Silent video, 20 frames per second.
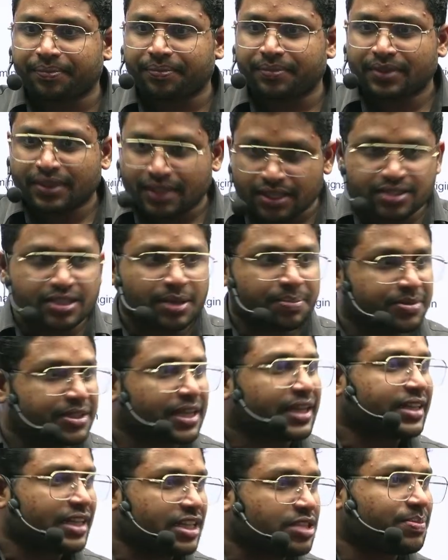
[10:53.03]
This
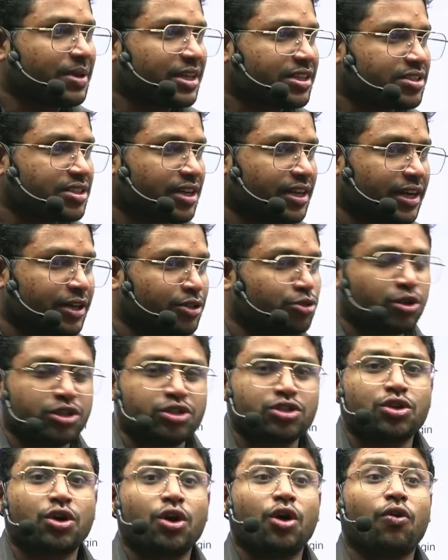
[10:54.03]
subject is being studied. So it's
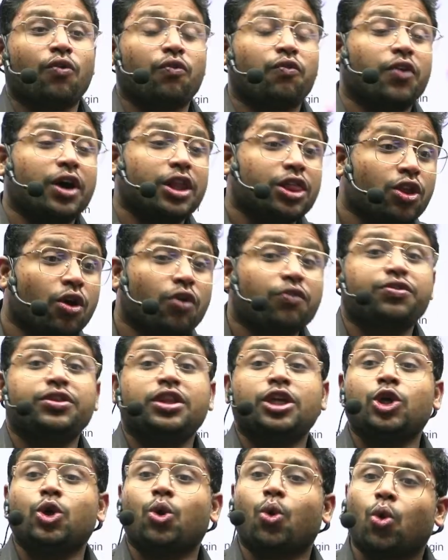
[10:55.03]
one of
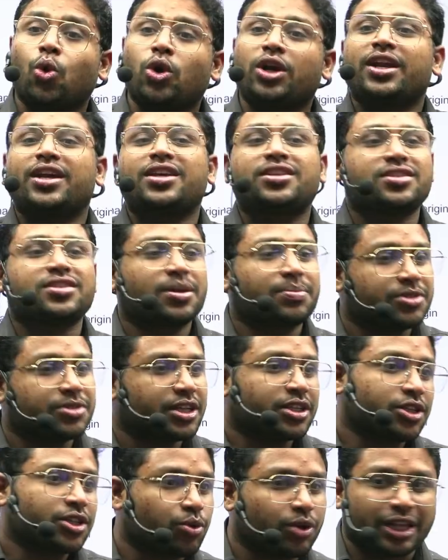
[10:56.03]
the oldest subject
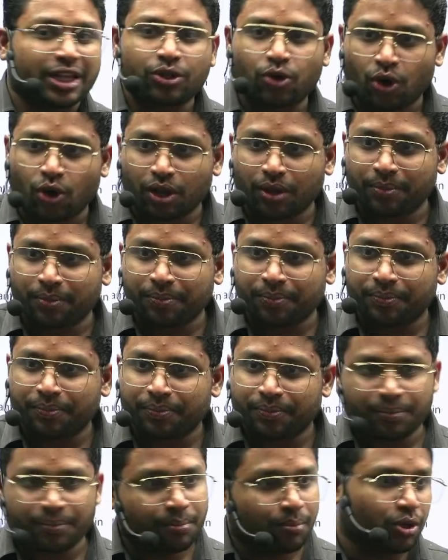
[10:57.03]
you can call
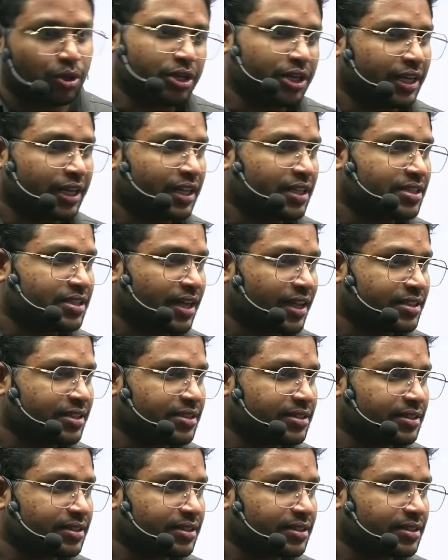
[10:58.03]
political science.